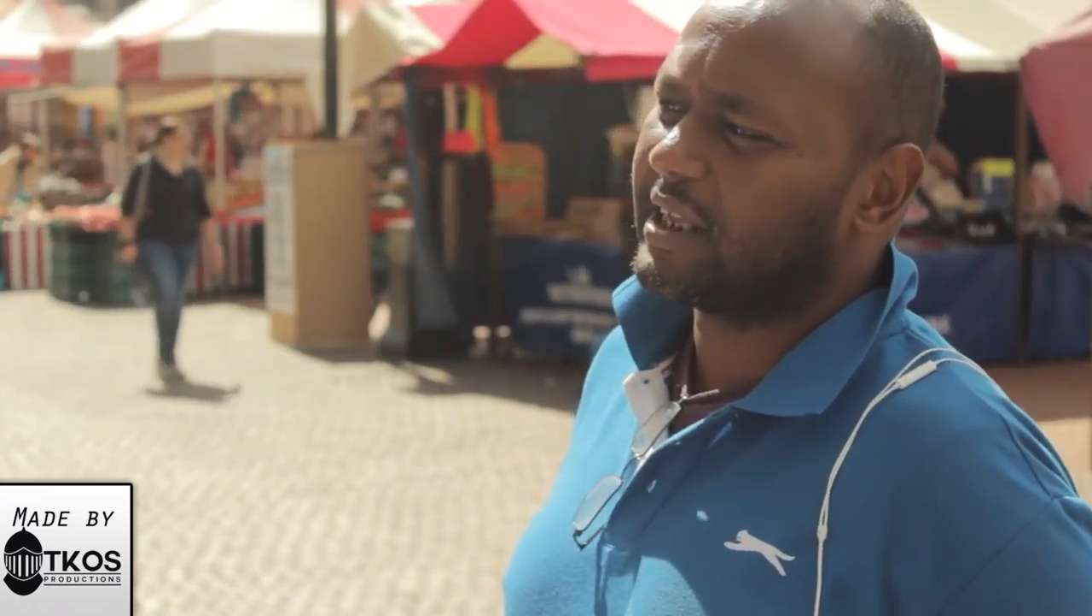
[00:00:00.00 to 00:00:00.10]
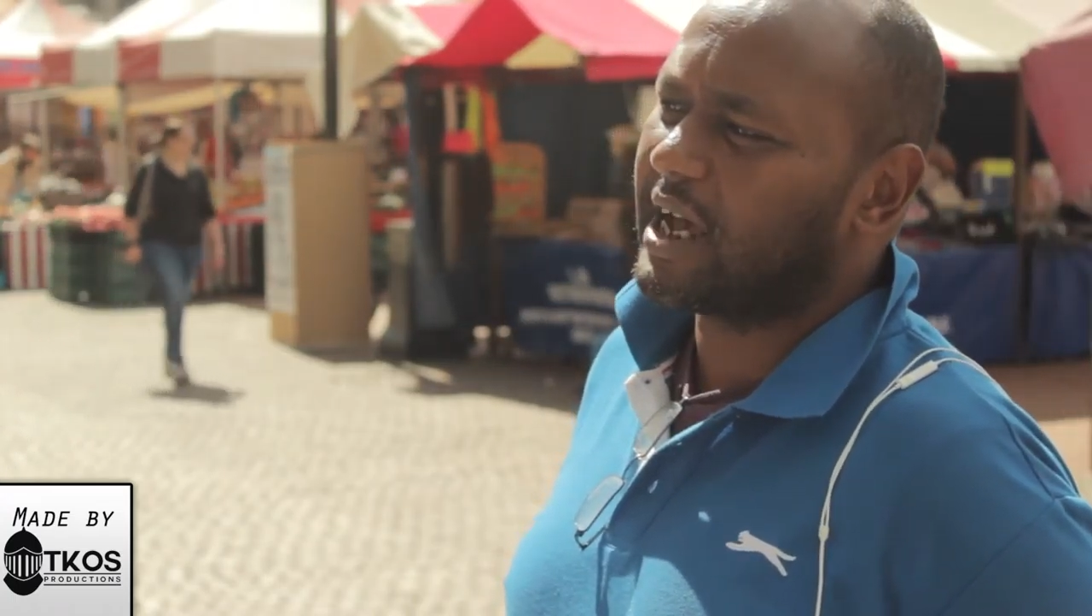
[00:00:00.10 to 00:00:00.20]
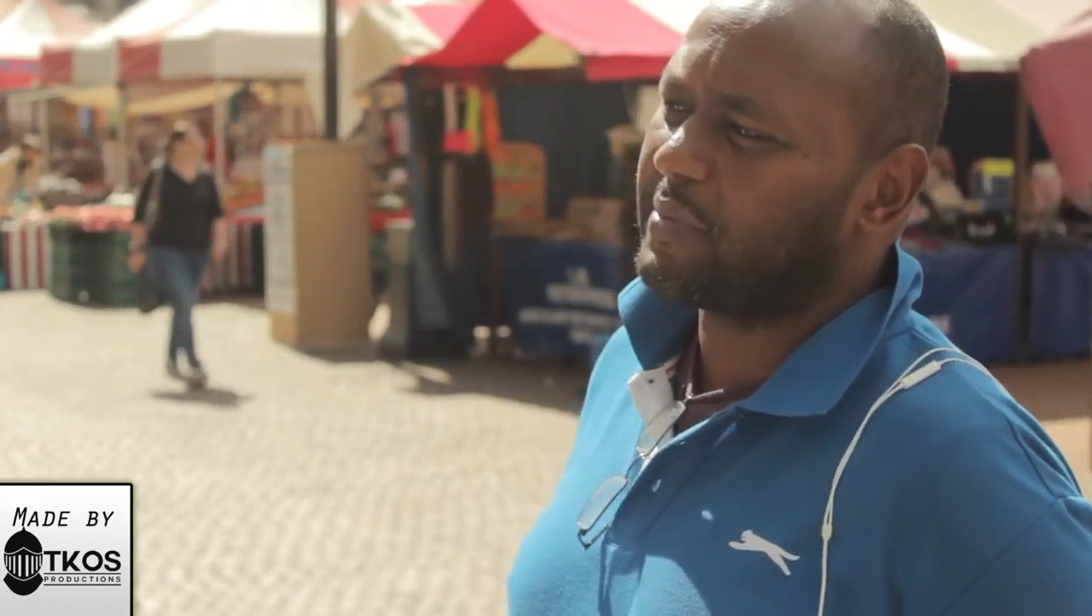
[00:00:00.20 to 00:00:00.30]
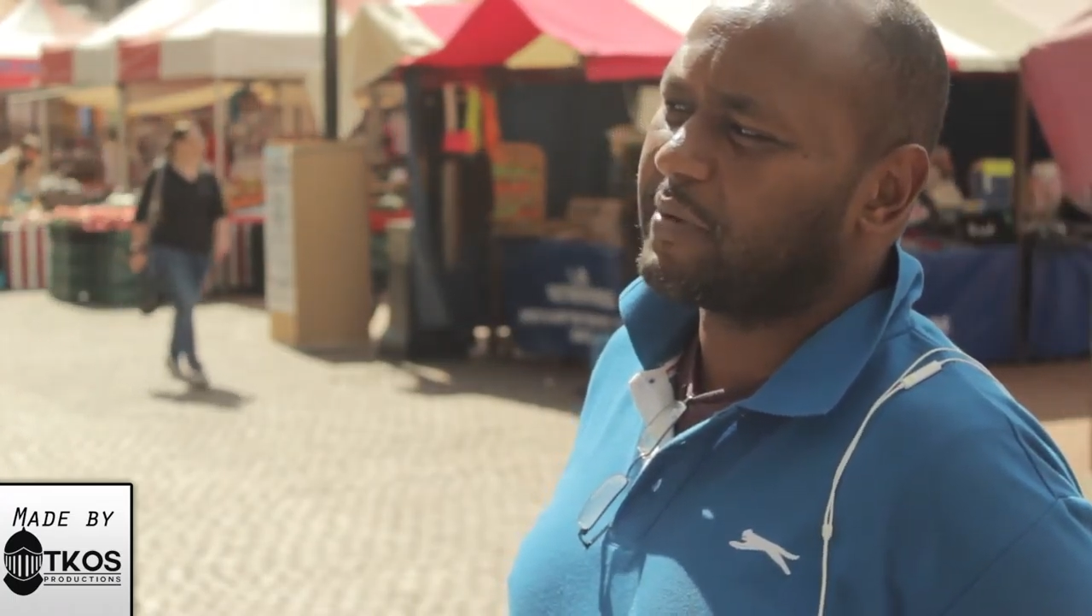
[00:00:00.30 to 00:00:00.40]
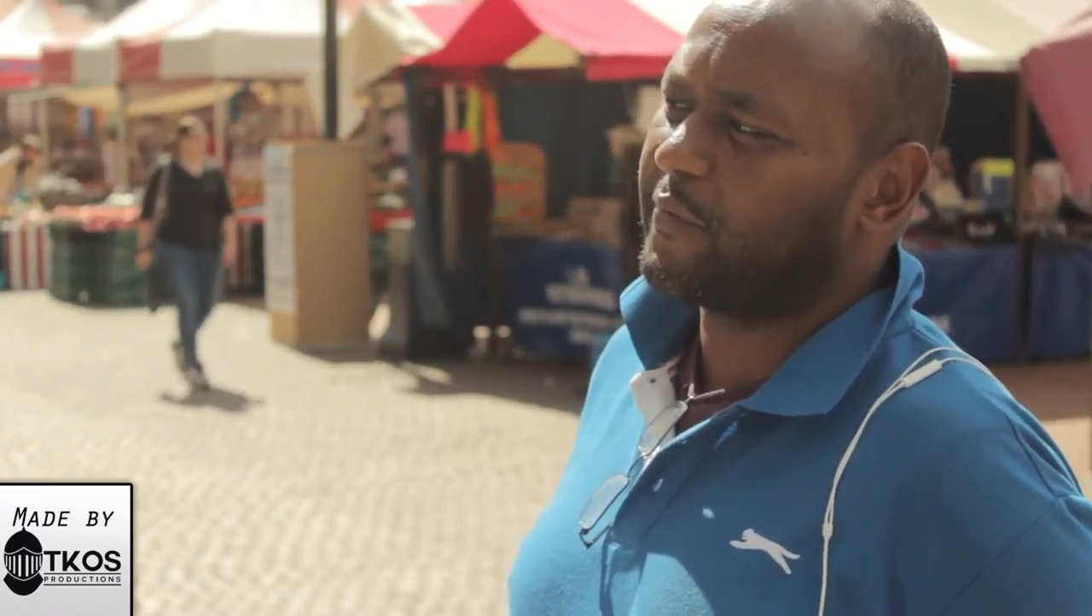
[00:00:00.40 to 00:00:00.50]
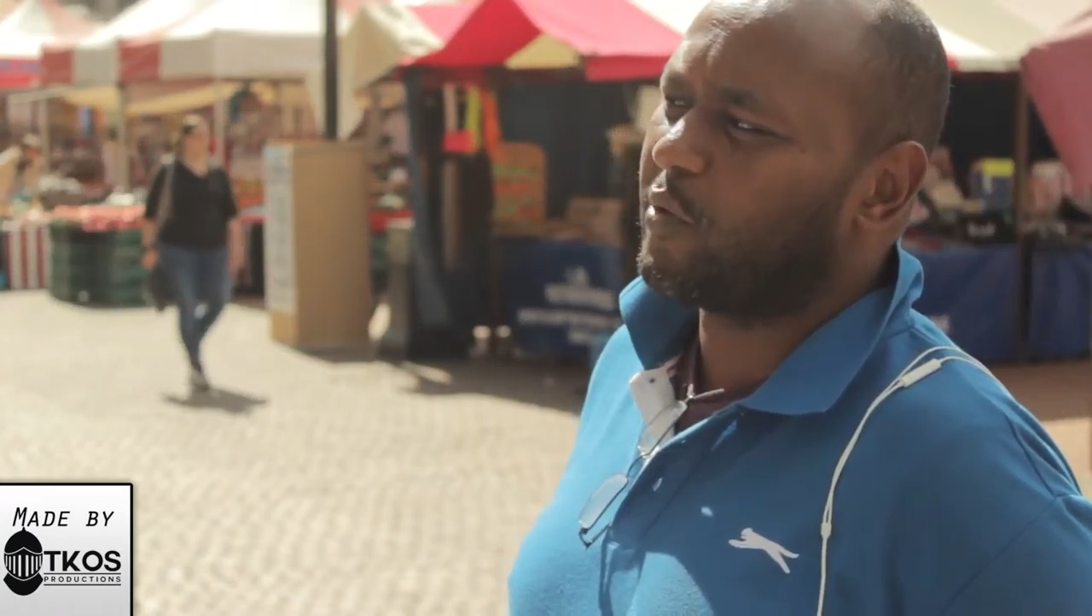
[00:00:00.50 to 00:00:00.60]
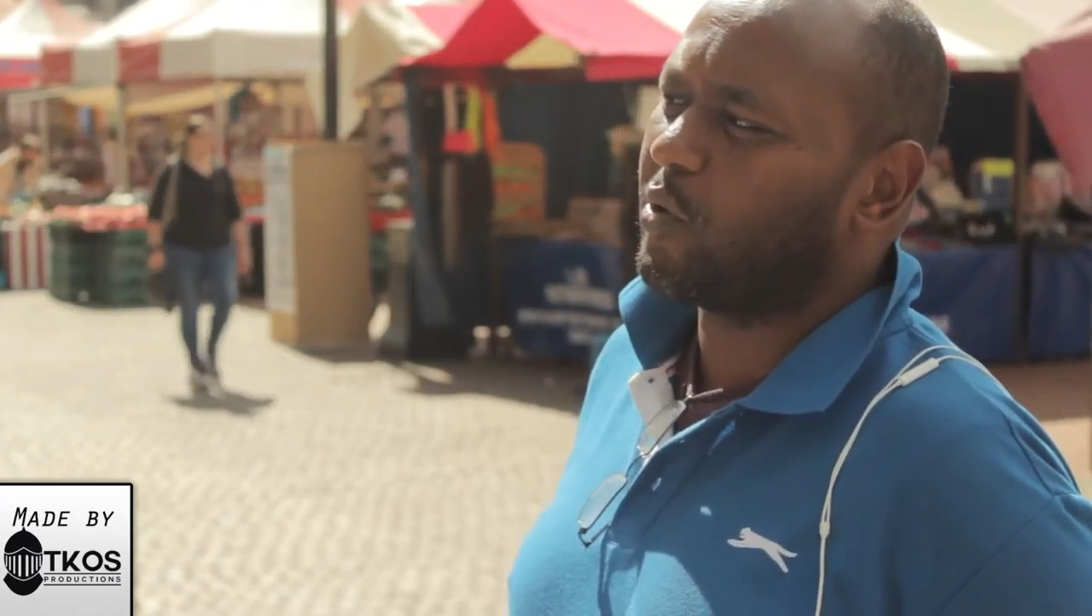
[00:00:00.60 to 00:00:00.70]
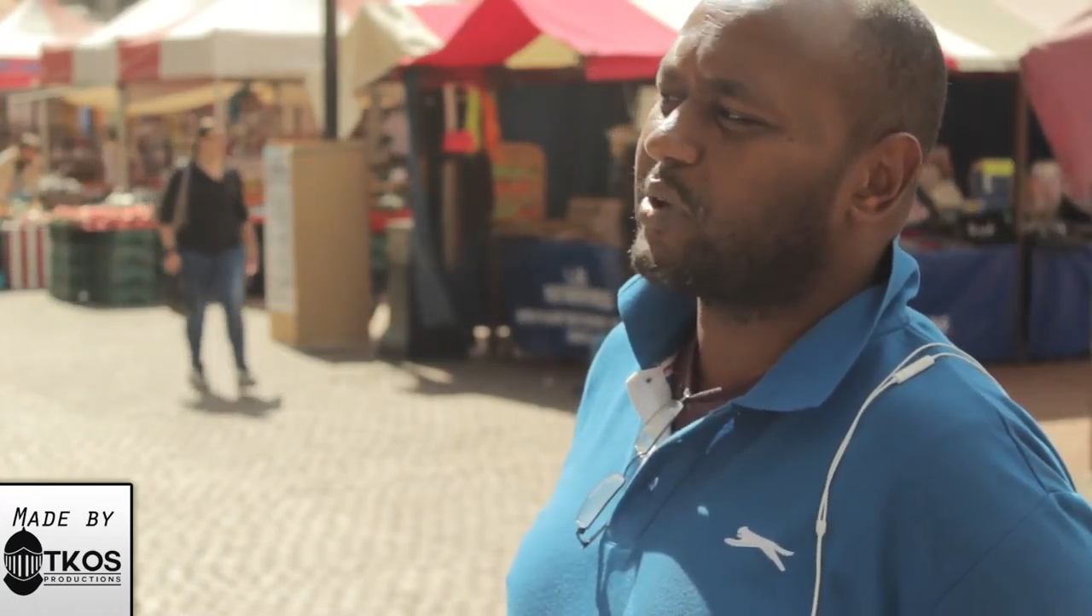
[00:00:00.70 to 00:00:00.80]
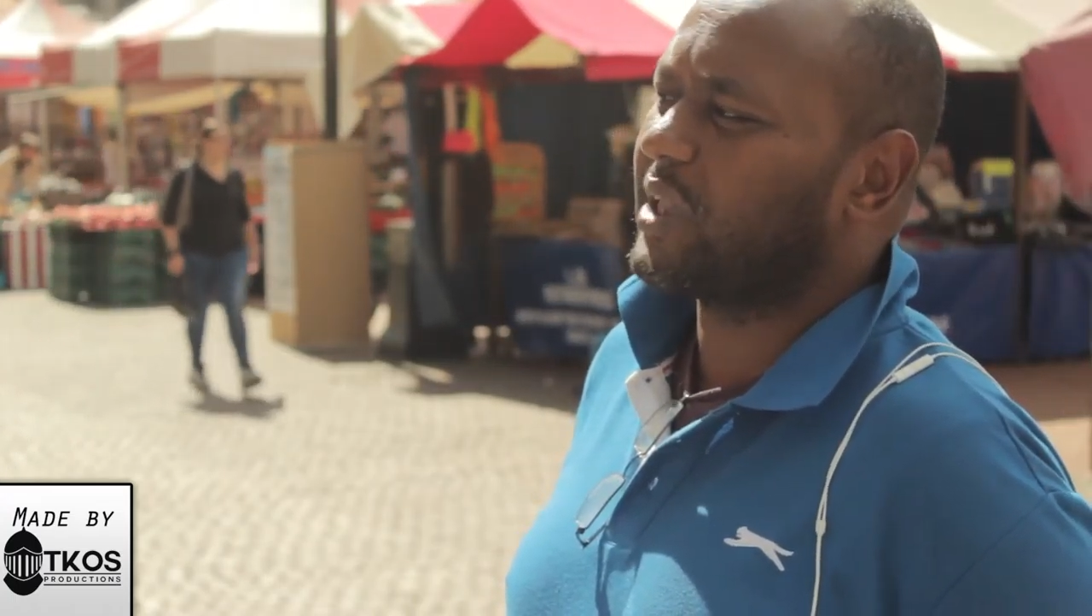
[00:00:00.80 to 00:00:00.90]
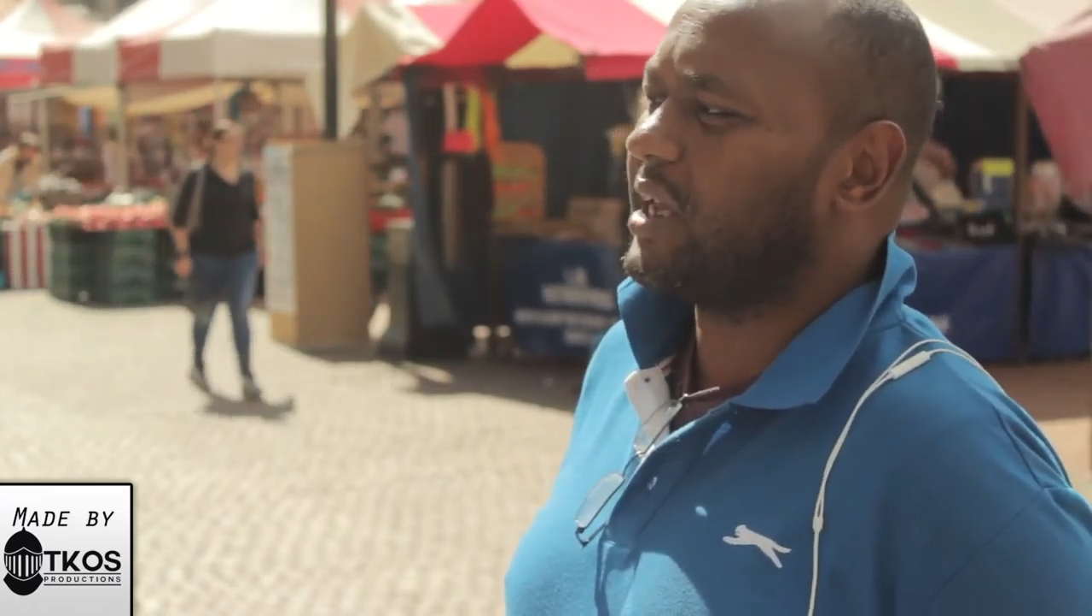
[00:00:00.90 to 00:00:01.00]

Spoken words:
lot before